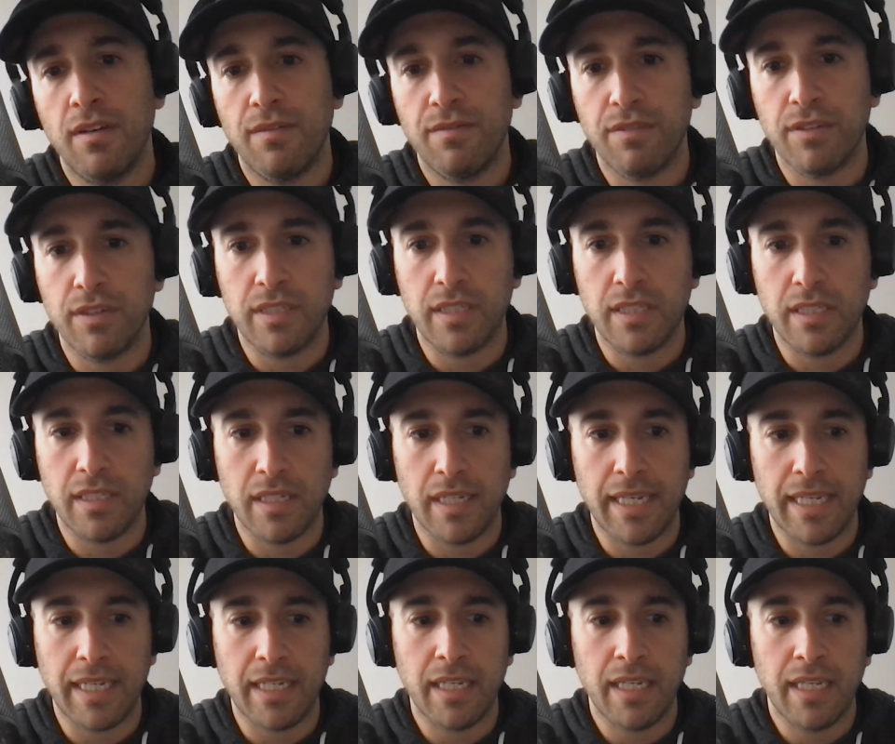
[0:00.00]
versus
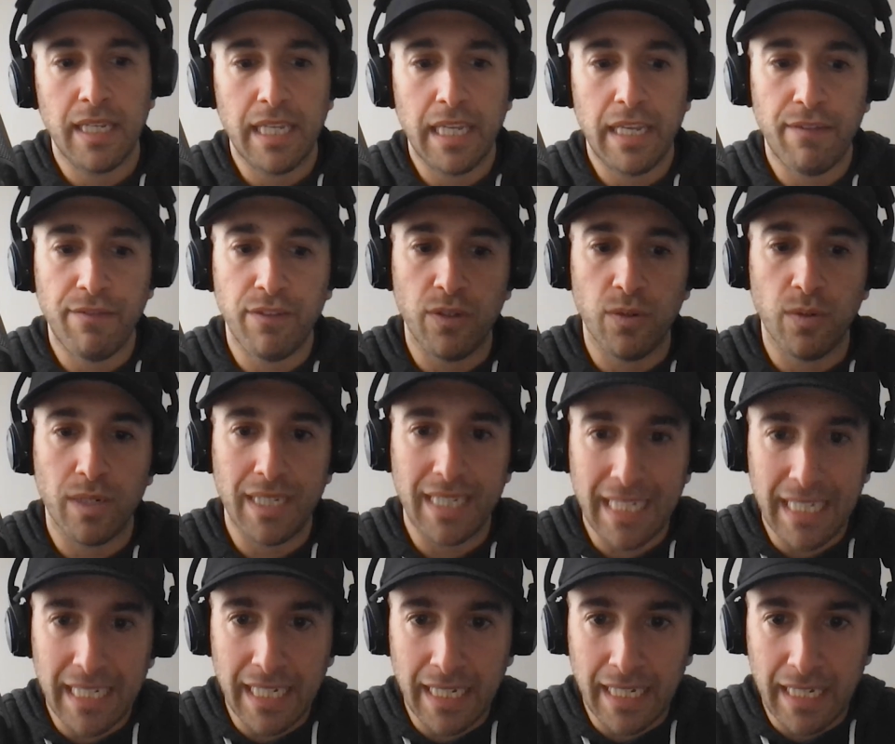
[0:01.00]
if you were
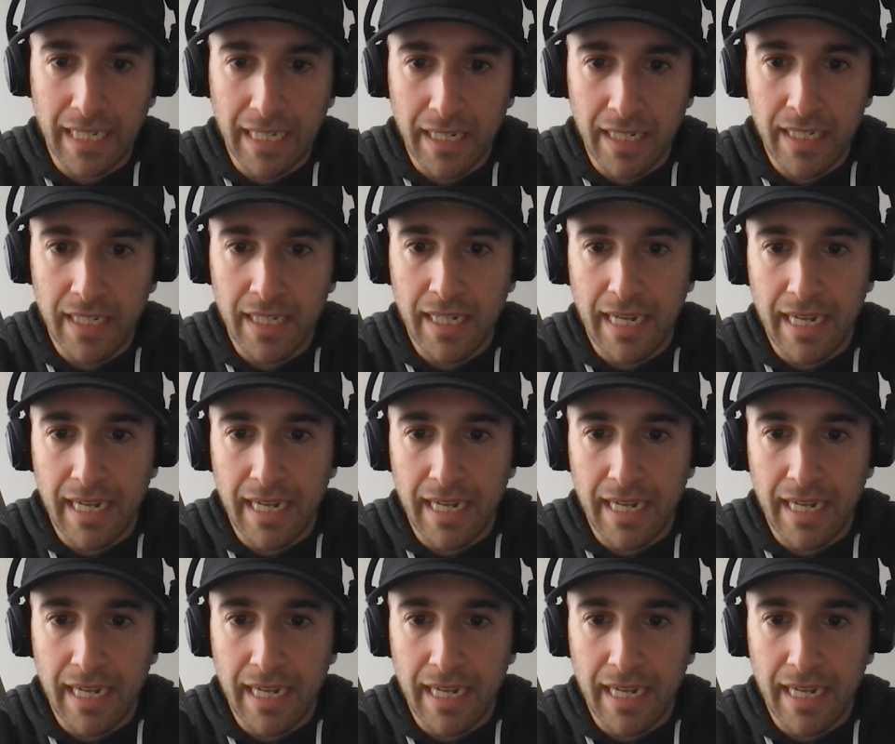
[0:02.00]
eating it.